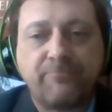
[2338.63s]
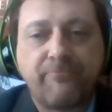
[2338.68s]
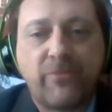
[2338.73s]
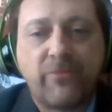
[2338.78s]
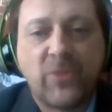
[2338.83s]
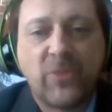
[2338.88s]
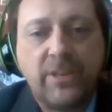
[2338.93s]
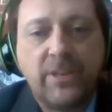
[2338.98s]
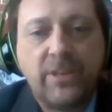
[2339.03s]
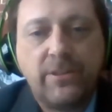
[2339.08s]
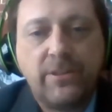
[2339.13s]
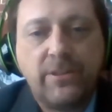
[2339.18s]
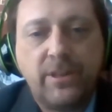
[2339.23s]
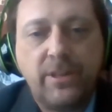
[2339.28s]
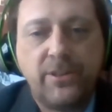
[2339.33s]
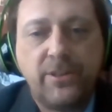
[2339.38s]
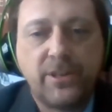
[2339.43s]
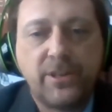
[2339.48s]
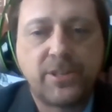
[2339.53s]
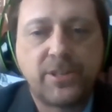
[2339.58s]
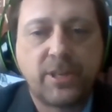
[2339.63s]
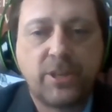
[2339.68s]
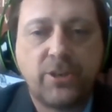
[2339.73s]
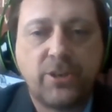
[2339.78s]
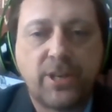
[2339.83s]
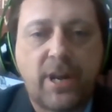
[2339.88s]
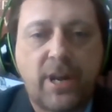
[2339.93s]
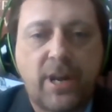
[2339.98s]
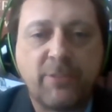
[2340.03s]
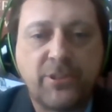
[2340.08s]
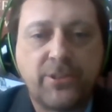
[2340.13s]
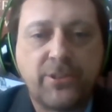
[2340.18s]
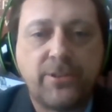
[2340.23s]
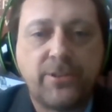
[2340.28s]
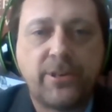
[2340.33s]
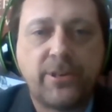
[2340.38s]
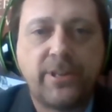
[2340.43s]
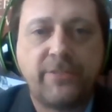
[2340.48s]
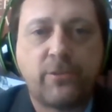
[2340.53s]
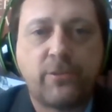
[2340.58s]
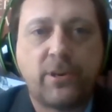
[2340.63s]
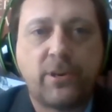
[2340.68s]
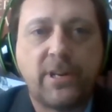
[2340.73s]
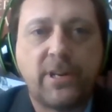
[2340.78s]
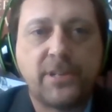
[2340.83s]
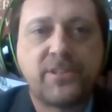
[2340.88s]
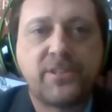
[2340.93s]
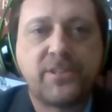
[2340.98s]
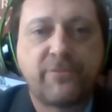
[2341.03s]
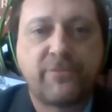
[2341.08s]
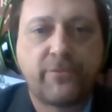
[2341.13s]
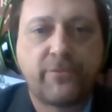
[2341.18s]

Um, there's a good opportunity for